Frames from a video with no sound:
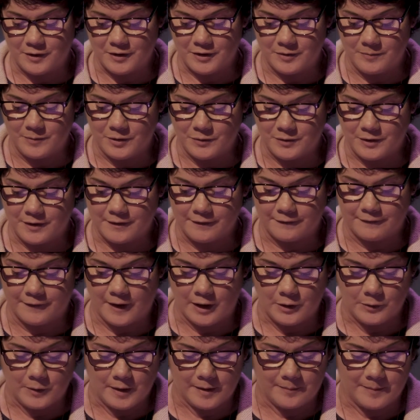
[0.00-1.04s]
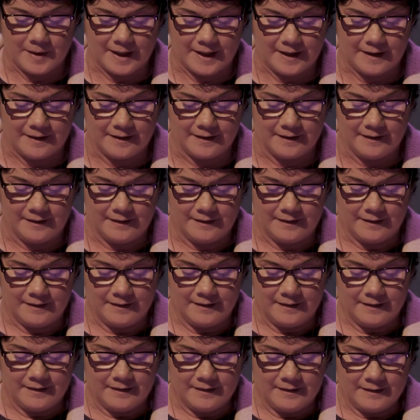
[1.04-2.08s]
Communion the following May,
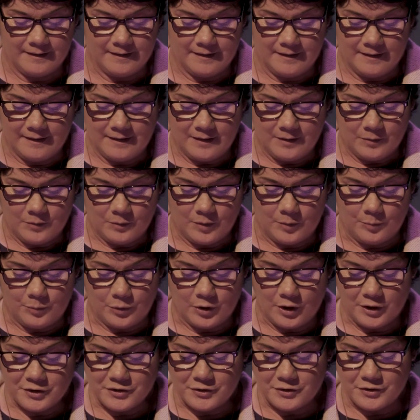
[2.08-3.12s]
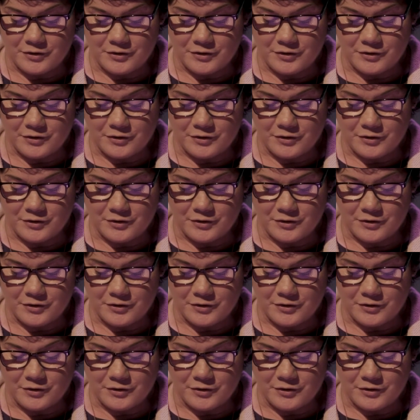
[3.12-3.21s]
We brought her